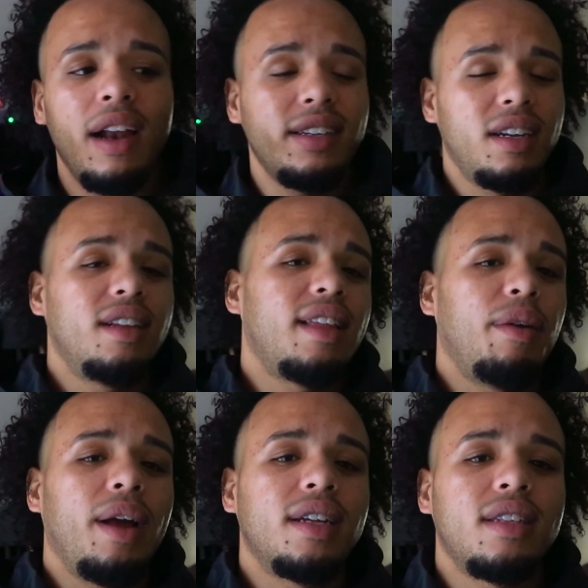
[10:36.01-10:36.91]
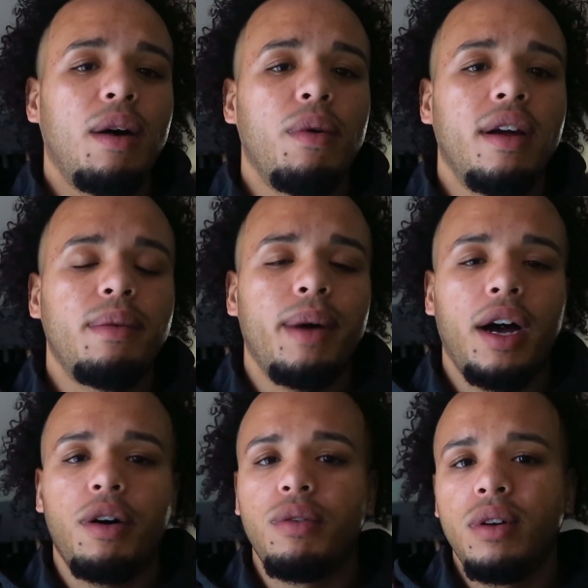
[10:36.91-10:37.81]
That's another thing, we gotta stop worrying
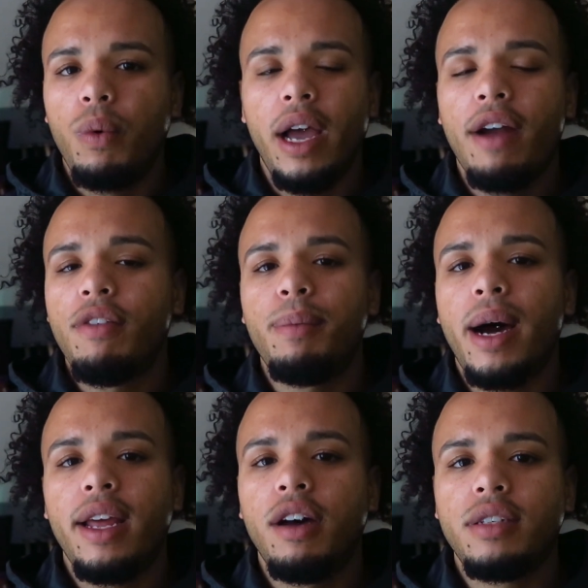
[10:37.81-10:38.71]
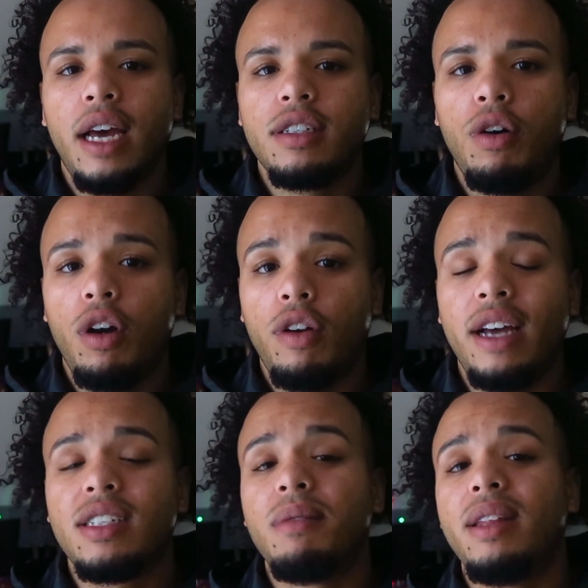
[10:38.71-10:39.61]
about what everybody else has going on.
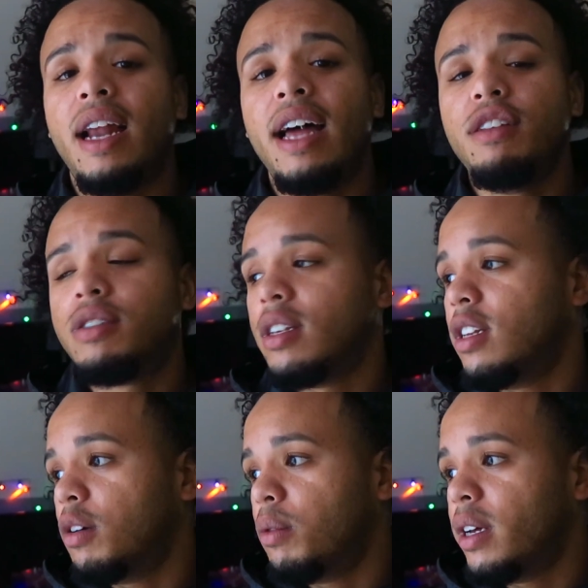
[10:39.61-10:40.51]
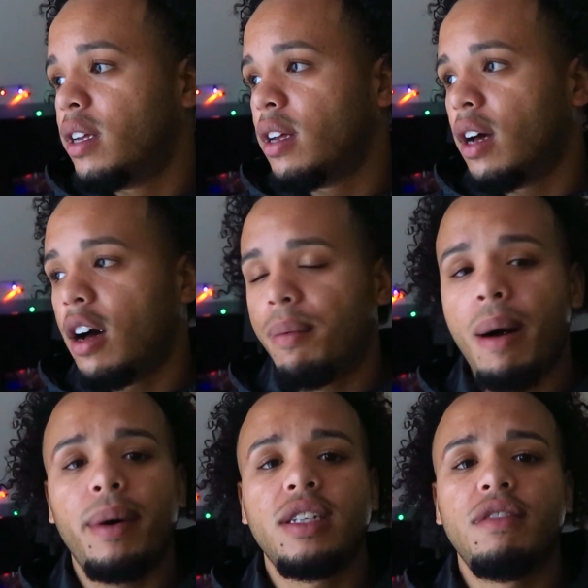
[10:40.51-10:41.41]
That's something I used to deal with uh,
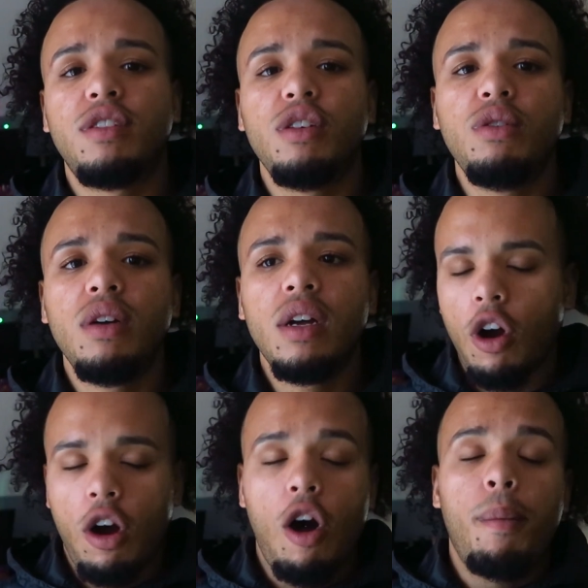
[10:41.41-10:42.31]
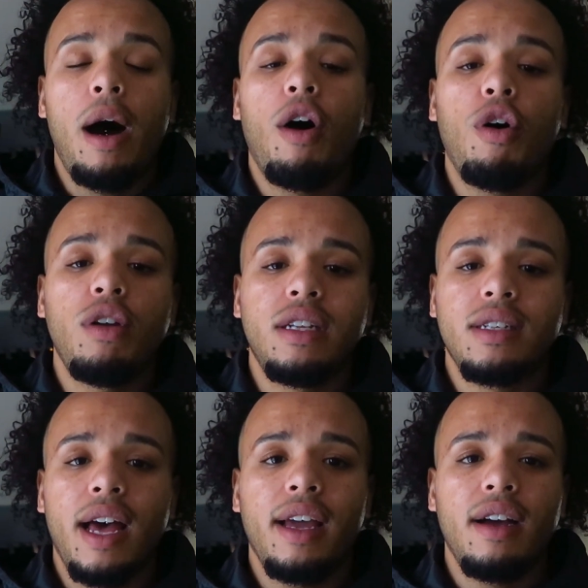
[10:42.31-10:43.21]
by myself too, or on my own
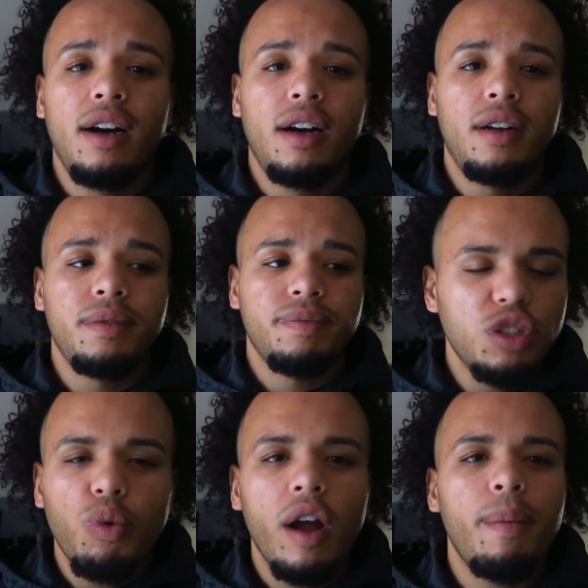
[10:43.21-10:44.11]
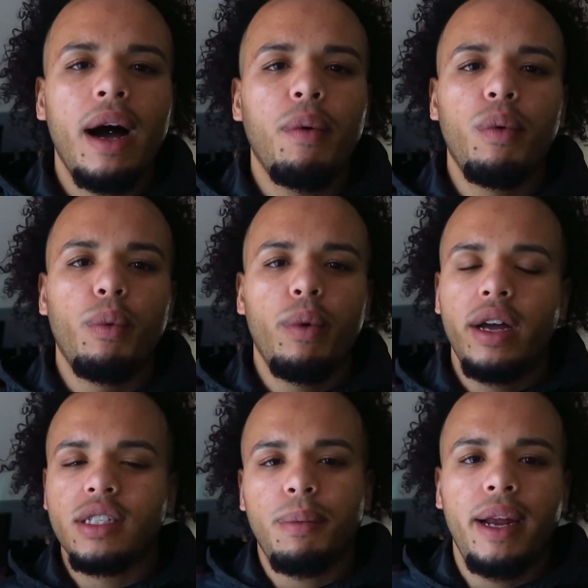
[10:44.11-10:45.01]
is like, uh, just worry about
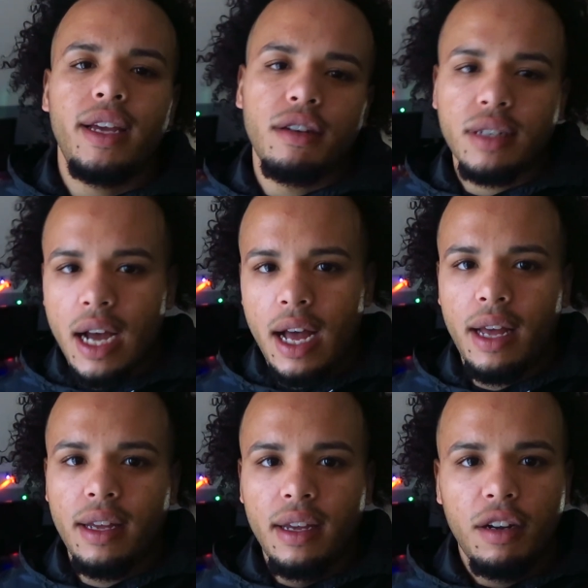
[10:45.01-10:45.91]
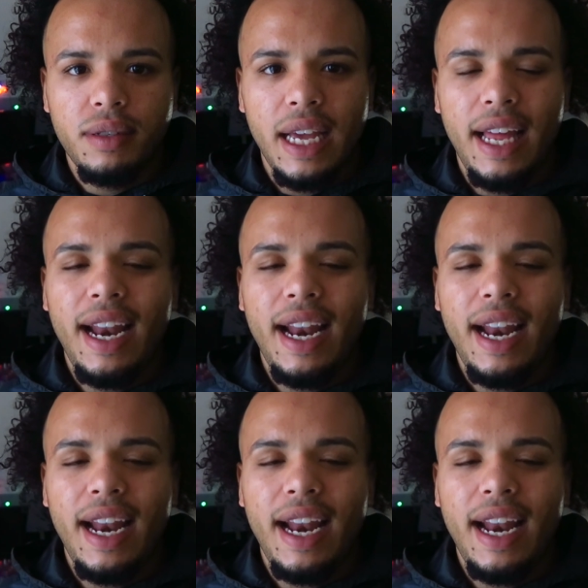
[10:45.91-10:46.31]
what somebody else got, you know what I'm saying?